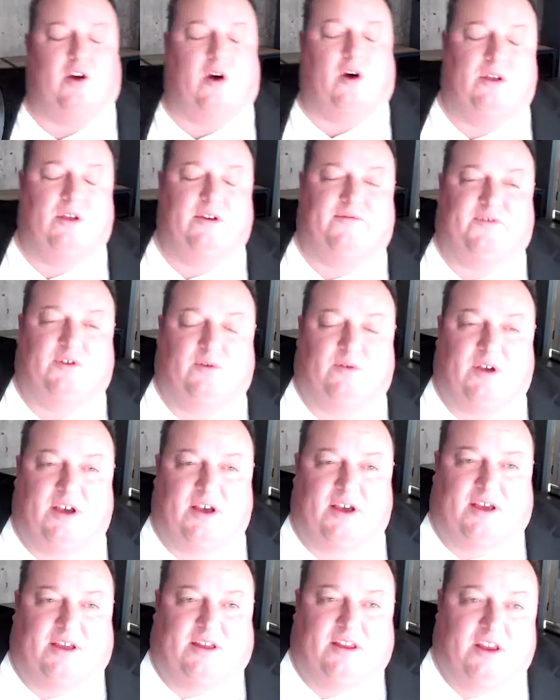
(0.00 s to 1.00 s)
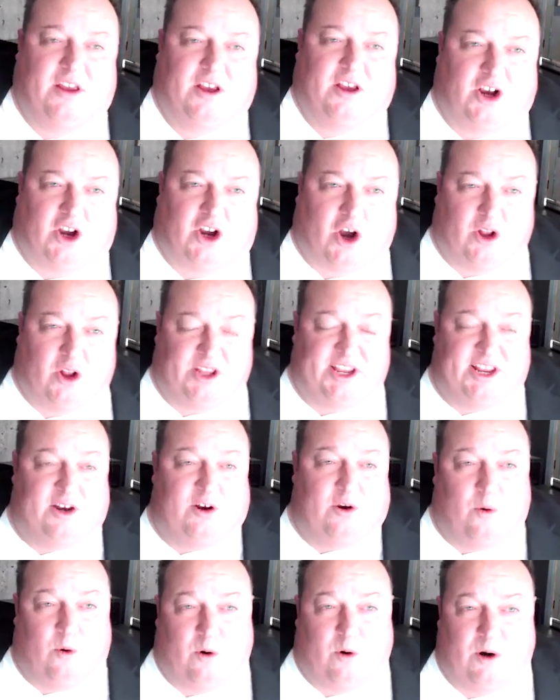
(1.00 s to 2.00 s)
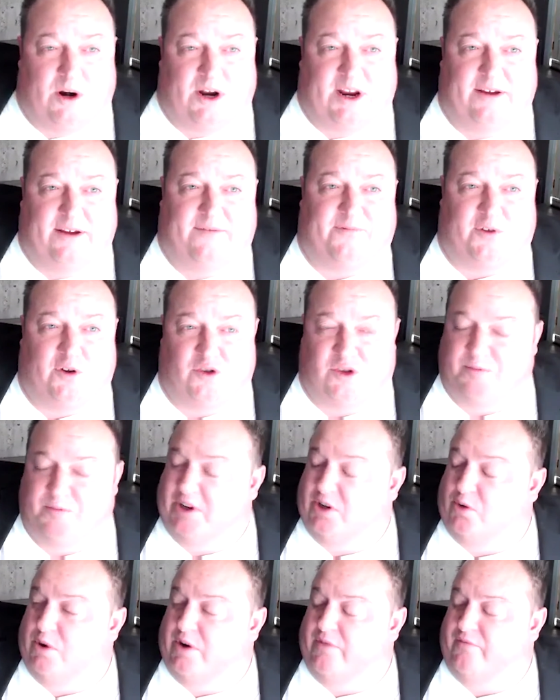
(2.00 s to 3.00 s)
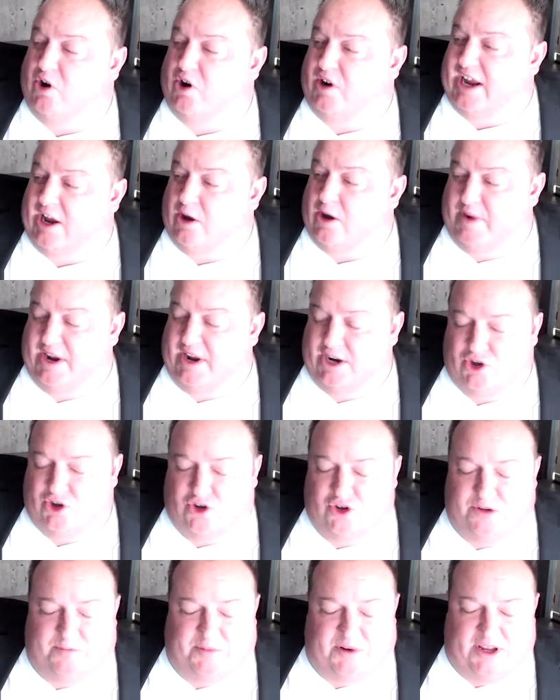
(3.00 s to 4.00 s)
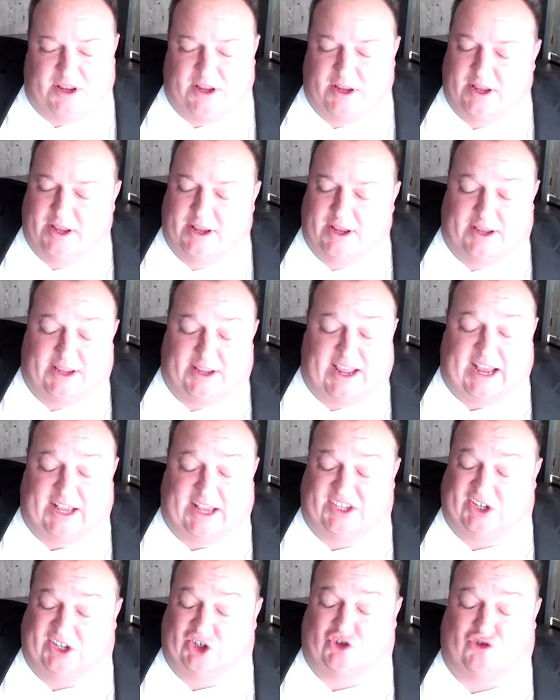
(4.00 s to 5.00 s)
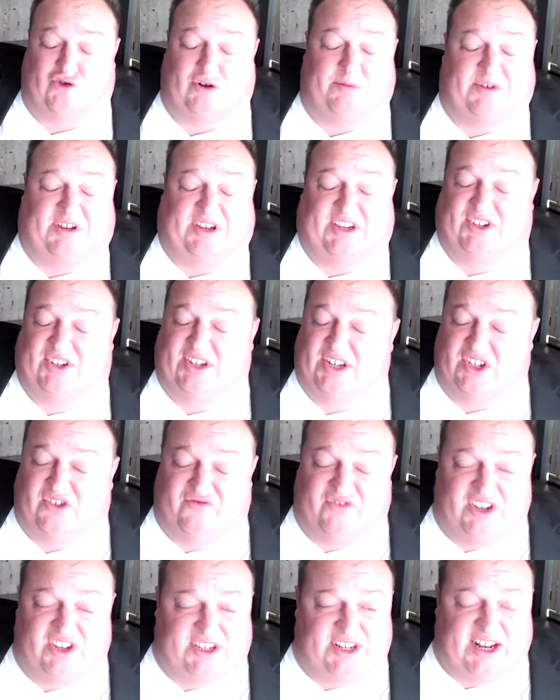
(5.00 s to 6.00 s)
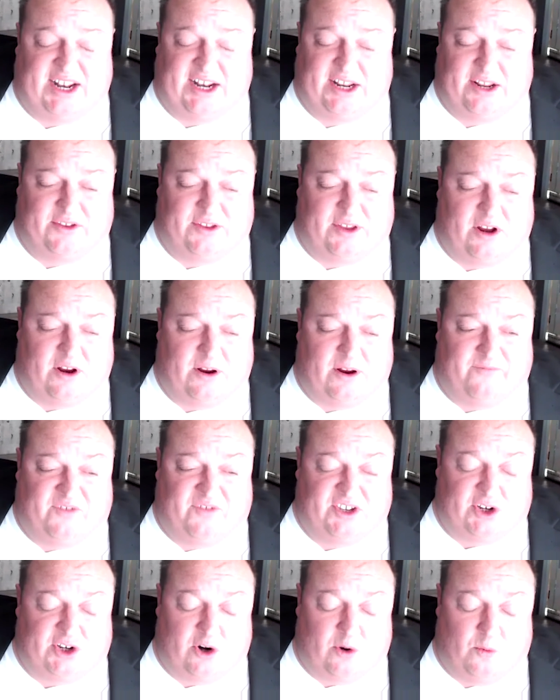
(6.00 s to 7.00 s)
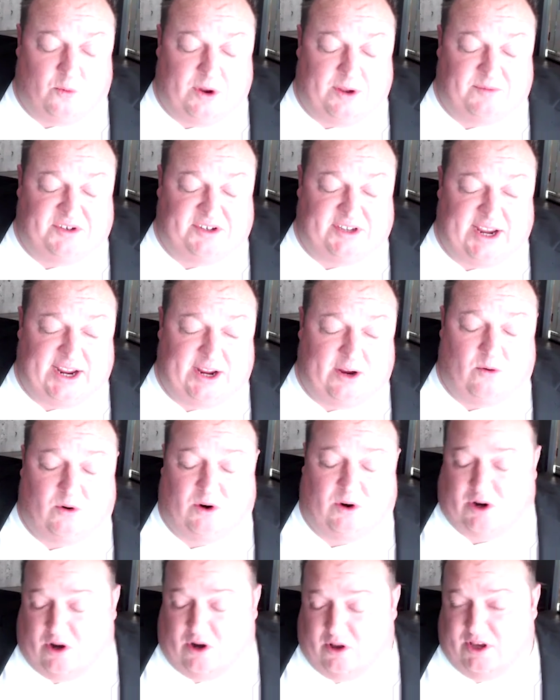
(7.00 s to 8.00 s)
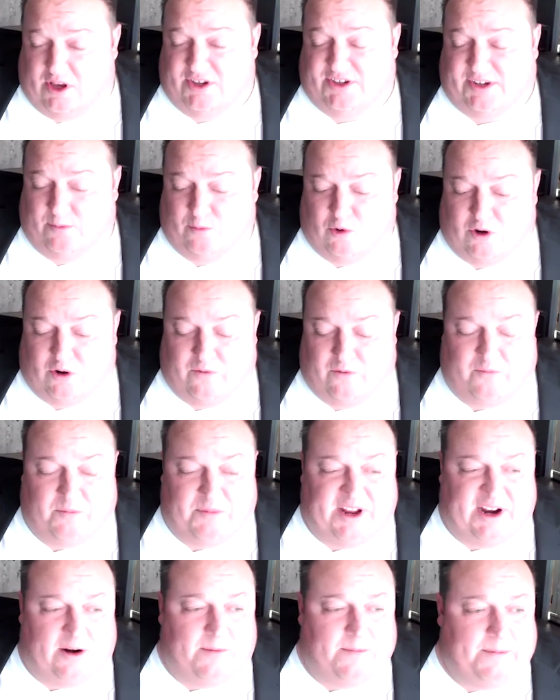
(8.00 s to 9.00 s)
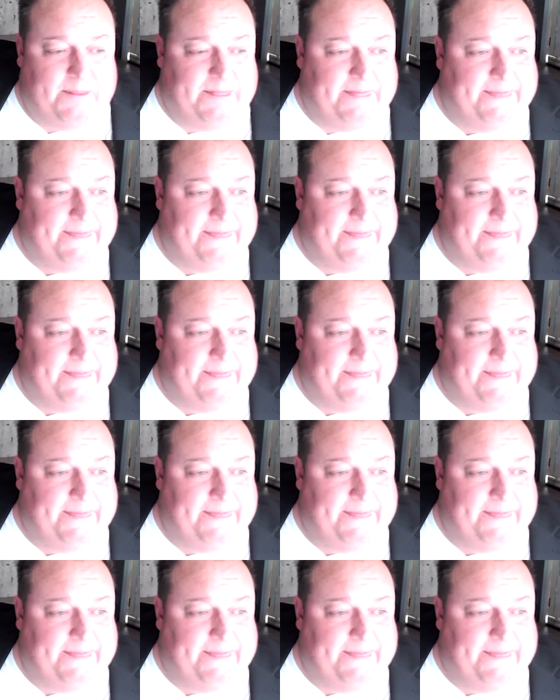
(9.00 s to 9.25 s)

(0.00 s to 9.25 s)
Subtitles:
call if you call in or if you speak to one of our account managers. But yeah, it's extremely easy. Just visit visit our website or call us and we'll go from there.